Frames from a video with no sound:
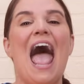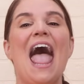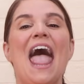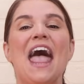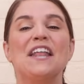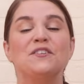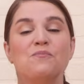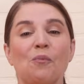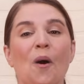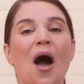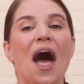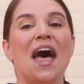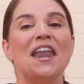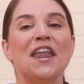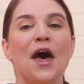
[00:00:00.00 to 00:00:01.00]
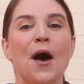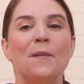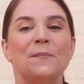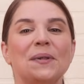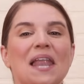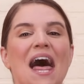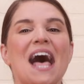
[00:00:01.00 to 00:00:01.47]
And one
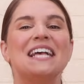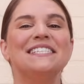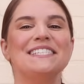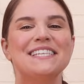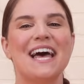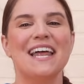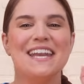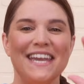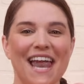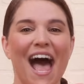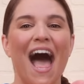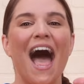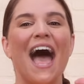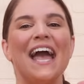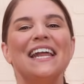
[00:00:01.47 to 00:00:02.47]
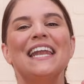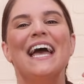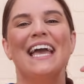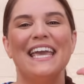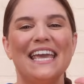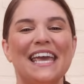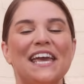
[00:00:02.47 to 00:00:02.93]
plus nine
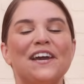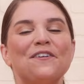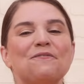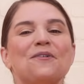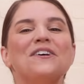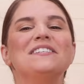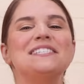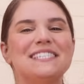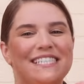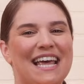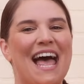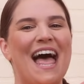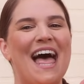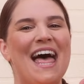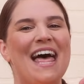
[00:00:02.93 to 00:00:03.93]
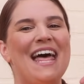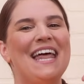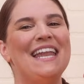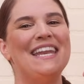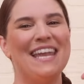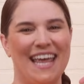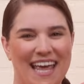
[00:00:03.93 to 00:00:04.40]
equals
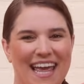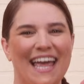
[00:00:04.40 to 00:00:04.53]
ten.